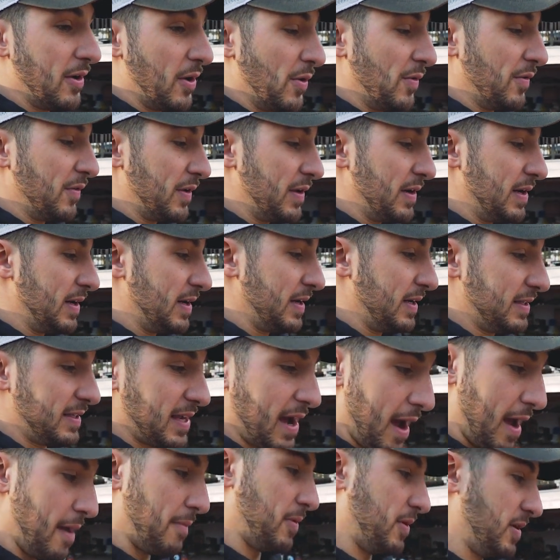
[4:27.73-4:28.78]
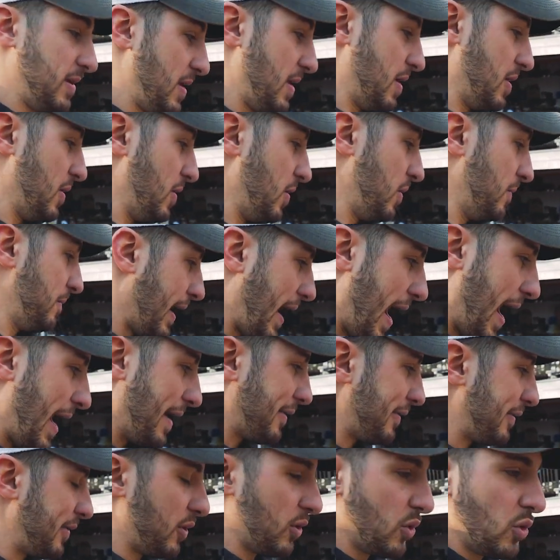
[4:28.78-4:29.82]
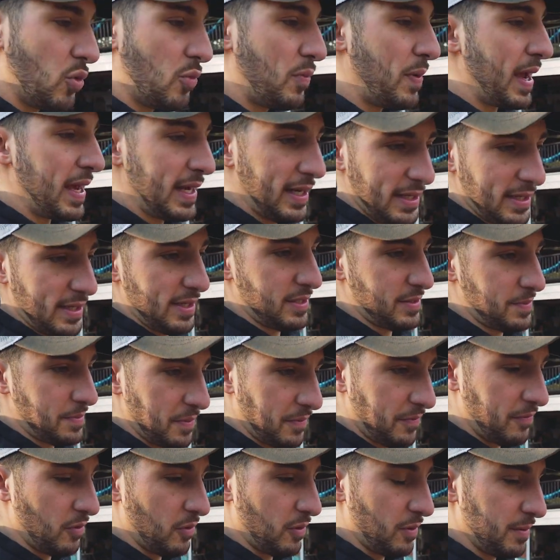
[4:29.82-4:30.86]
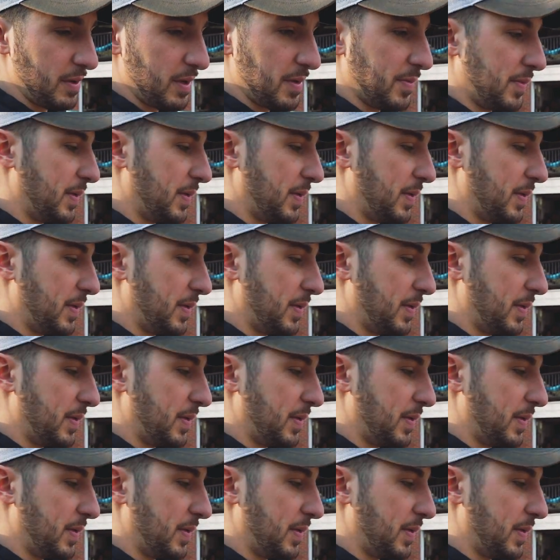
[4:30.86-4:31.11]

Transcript: over a time or two. I don't know who painted this before me,